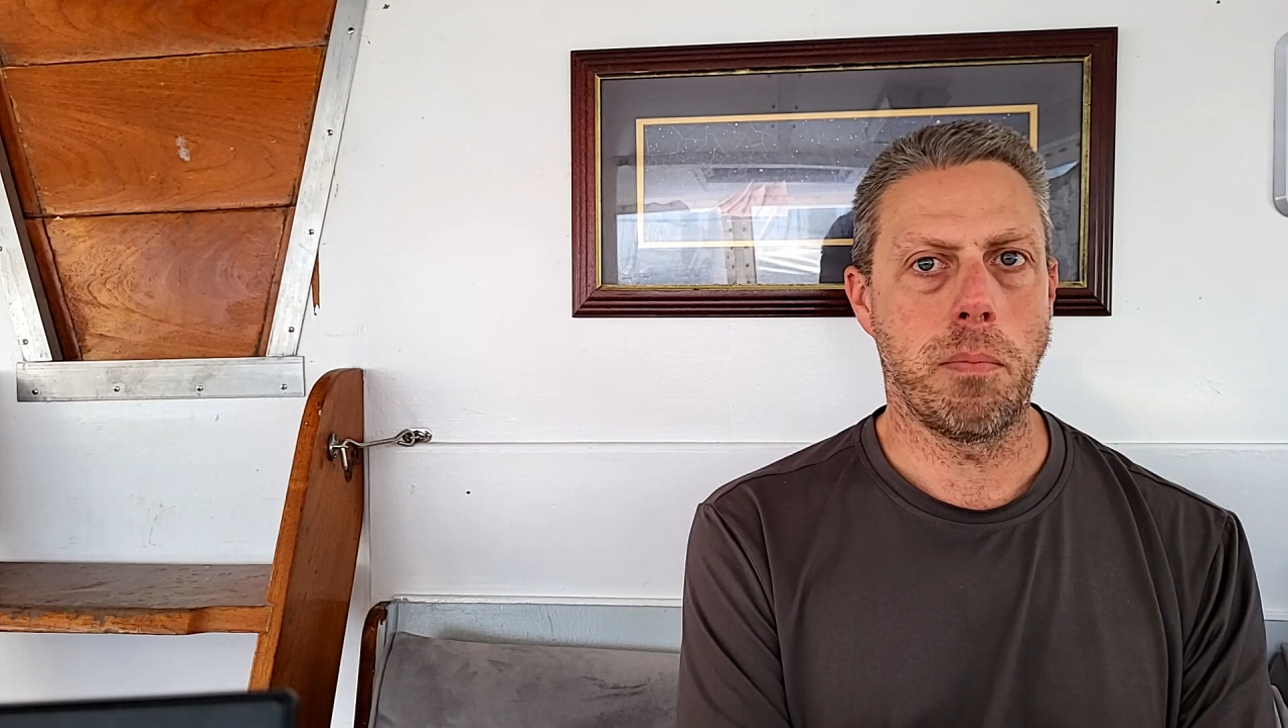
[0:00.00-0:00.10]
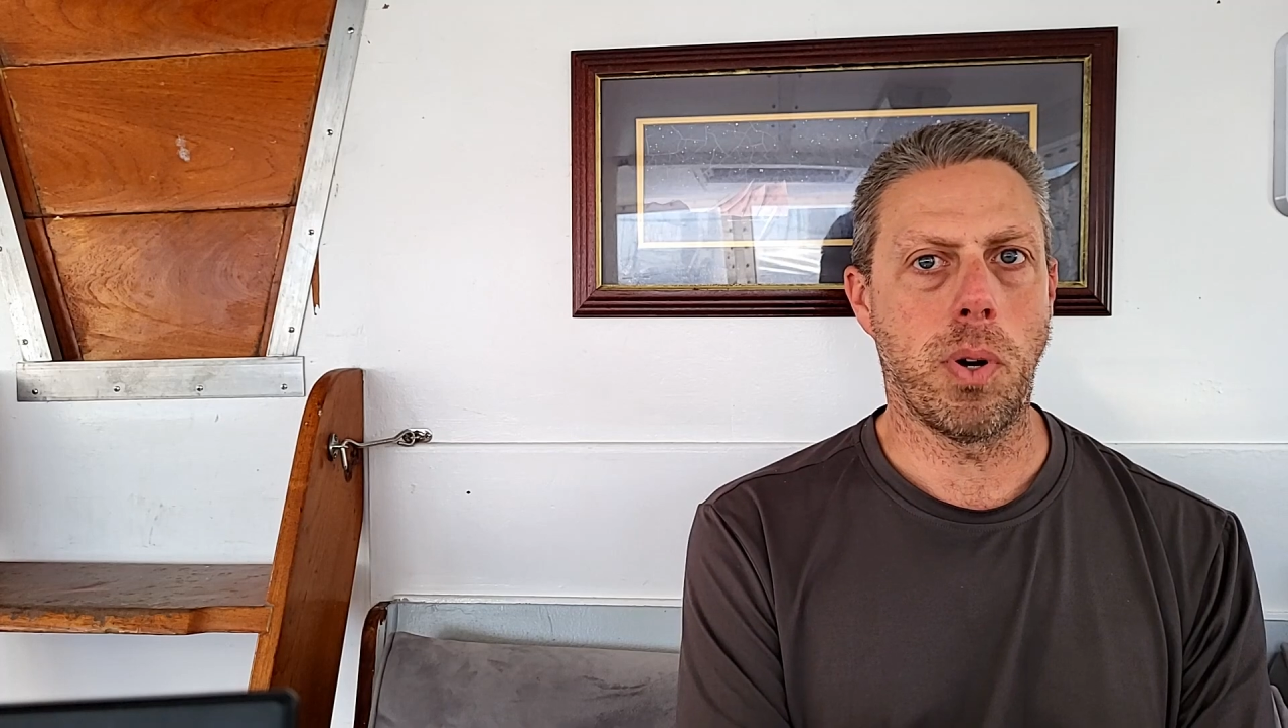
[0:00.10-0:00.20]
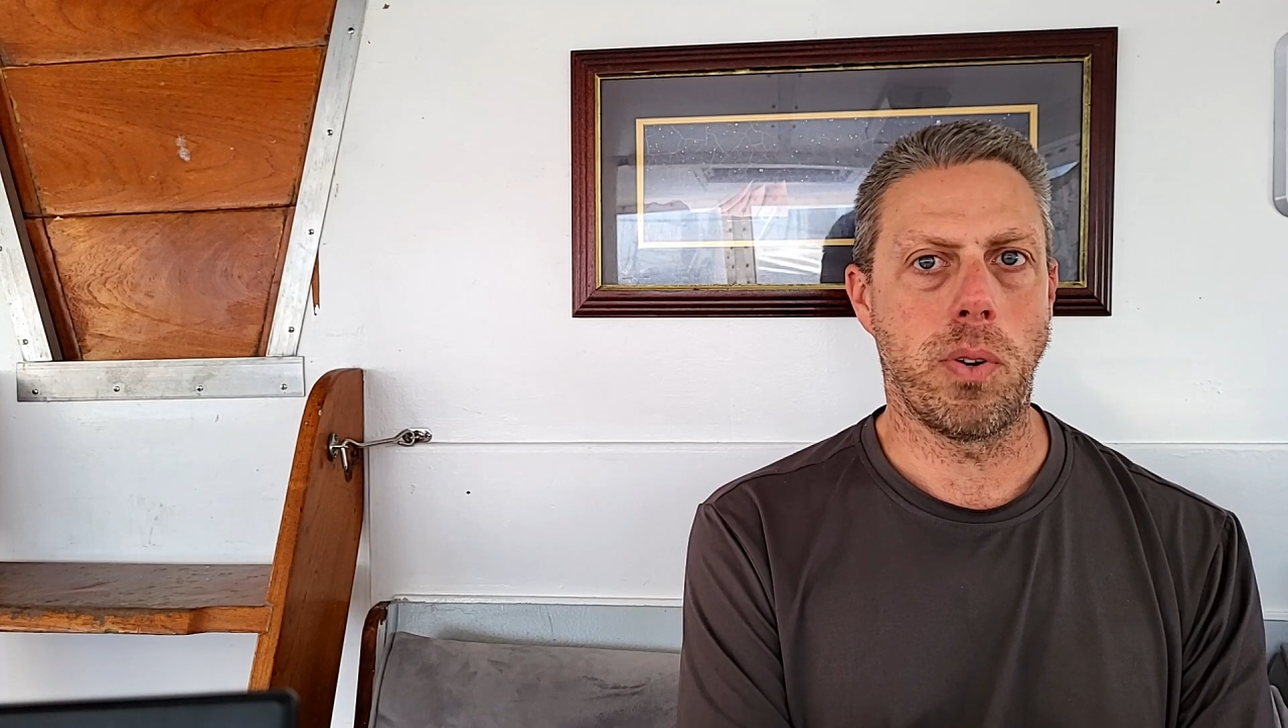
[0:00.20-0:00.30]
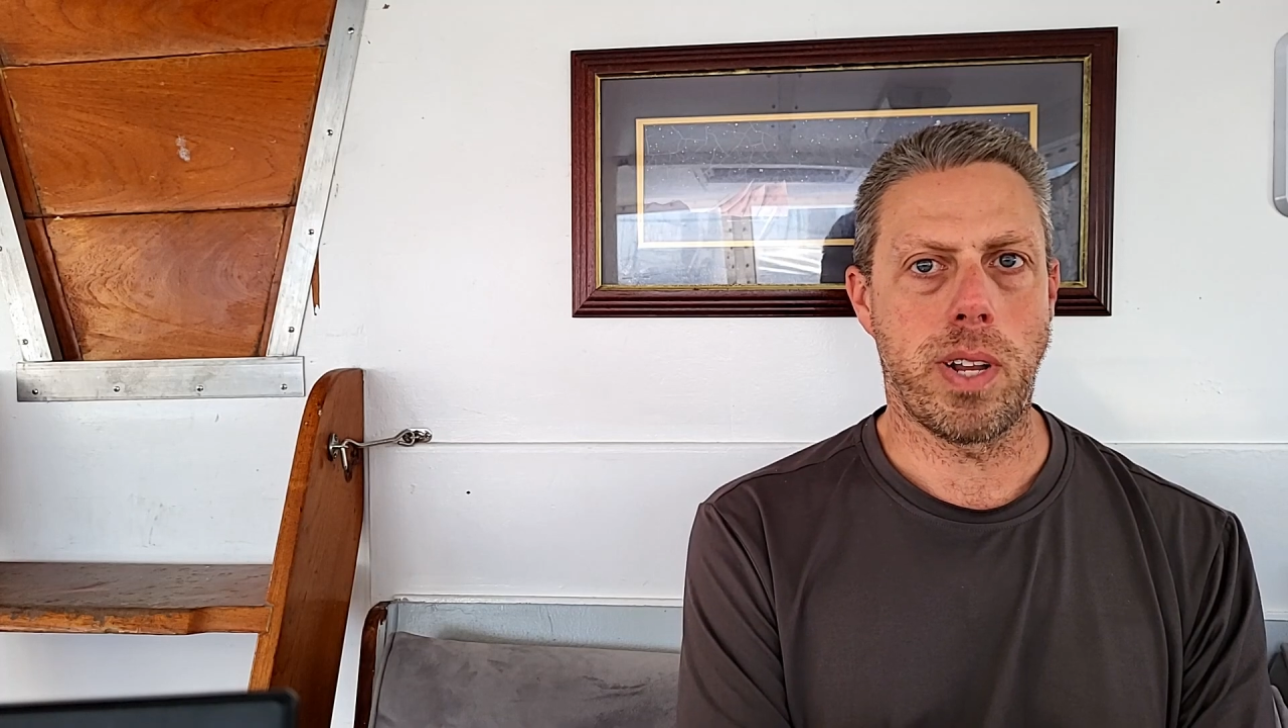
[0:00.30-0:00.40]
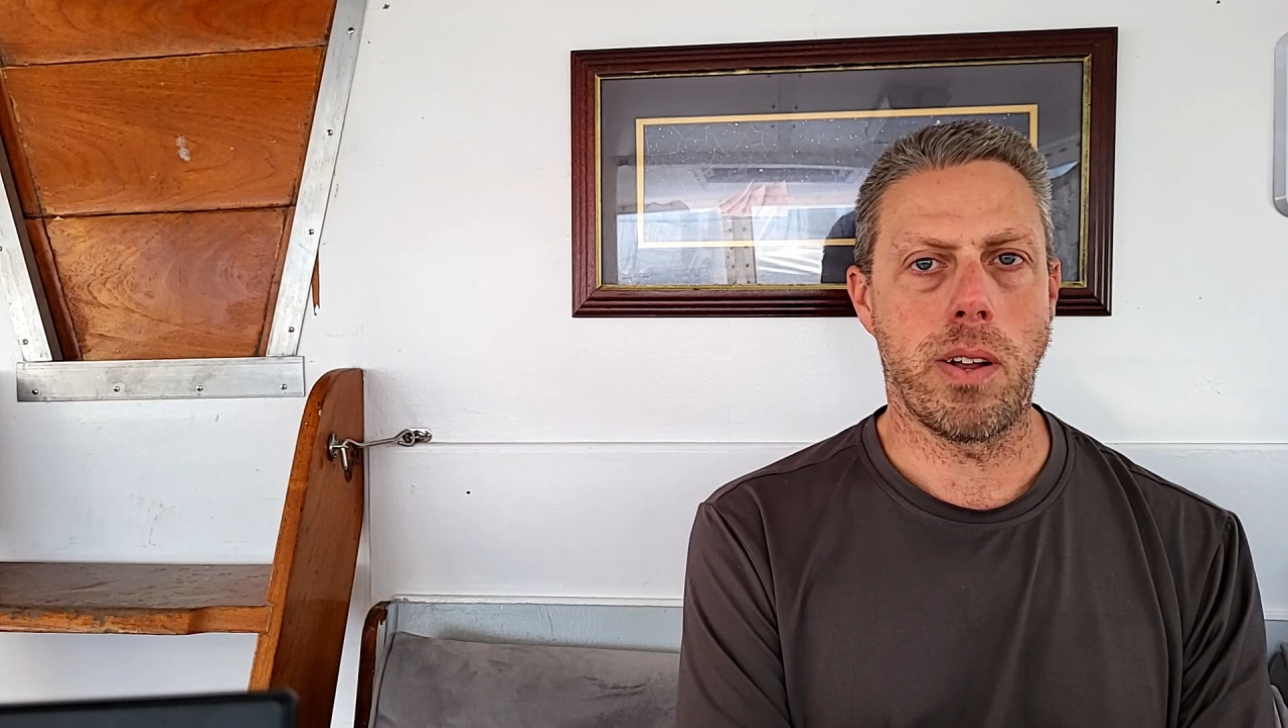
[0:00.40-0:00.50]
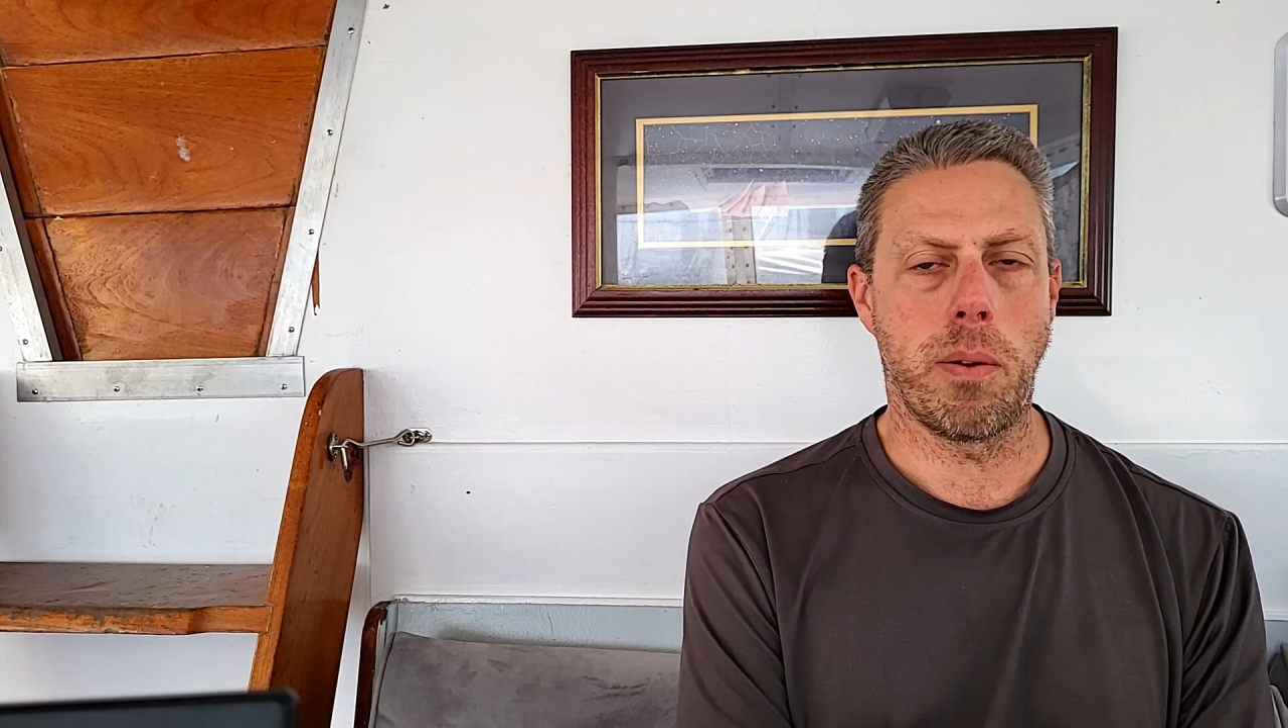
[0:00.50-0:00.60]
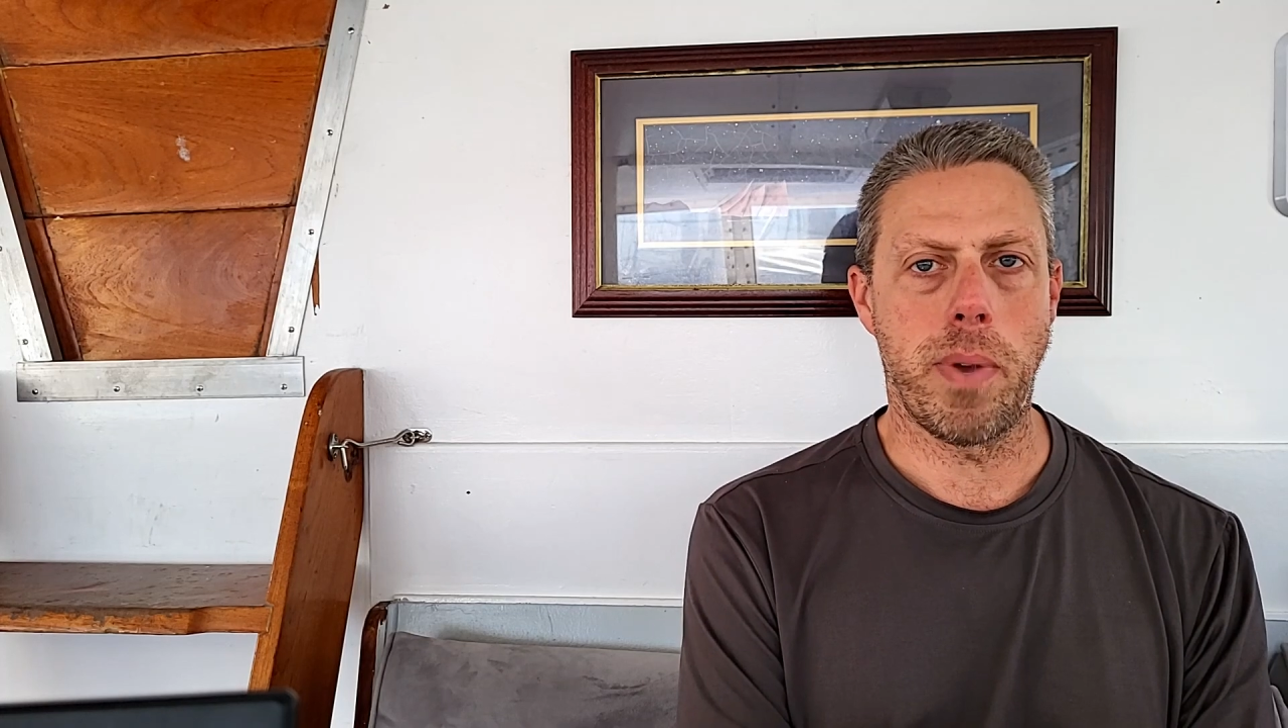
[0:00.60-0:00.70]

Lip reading: the boat down to